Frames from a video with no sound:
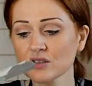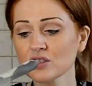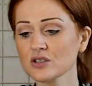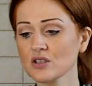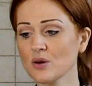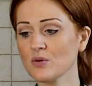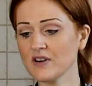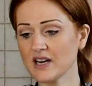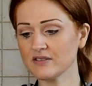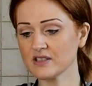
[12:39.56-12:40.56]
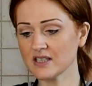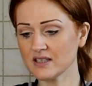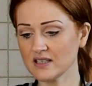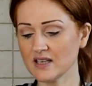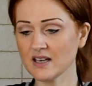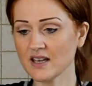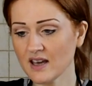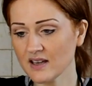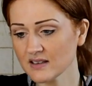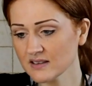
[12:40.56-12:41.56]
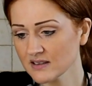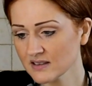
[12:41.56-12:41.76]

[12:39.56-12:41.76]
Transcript: just go around again,